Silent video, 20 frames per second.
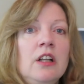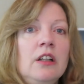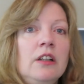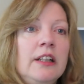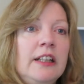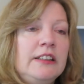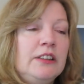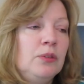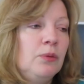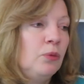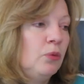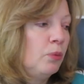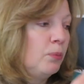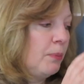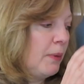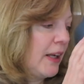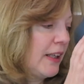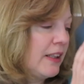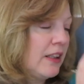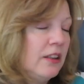Let's
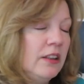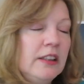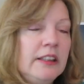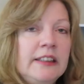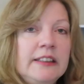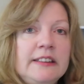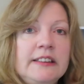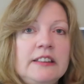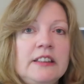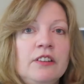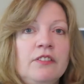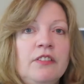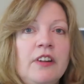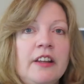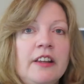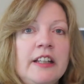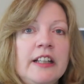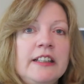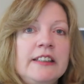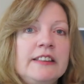make a list of the
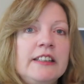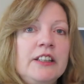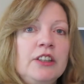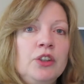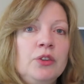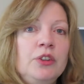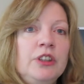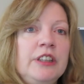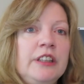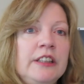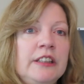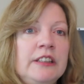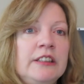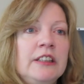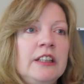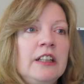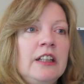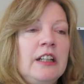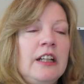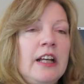things that you need
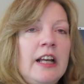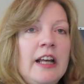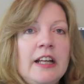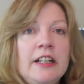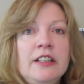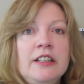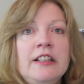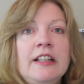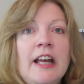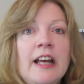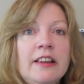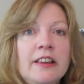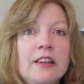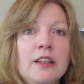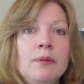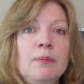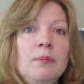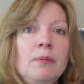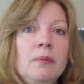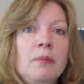and get
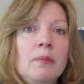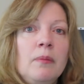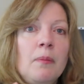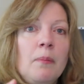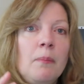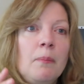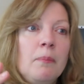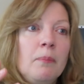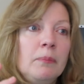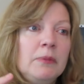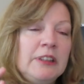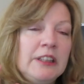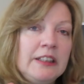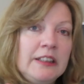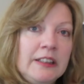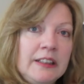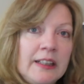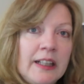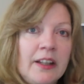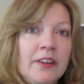them
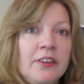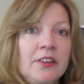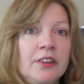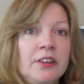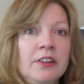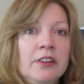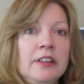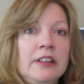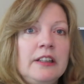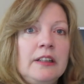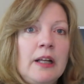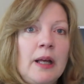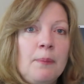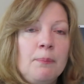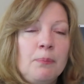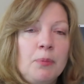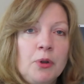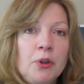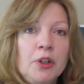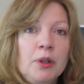together
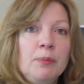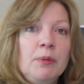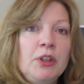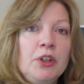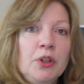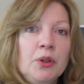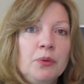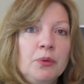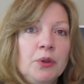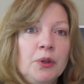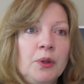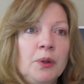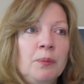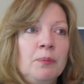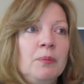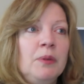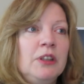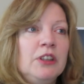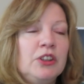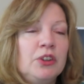and put them in your
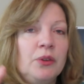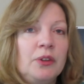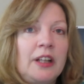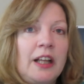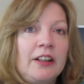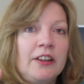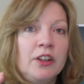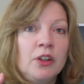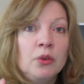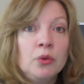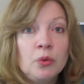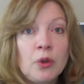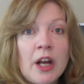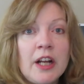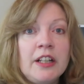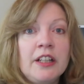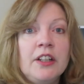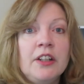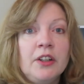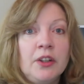room so that they're
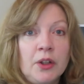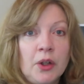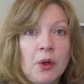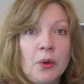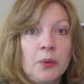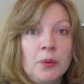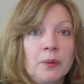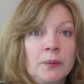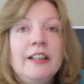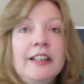ready to go.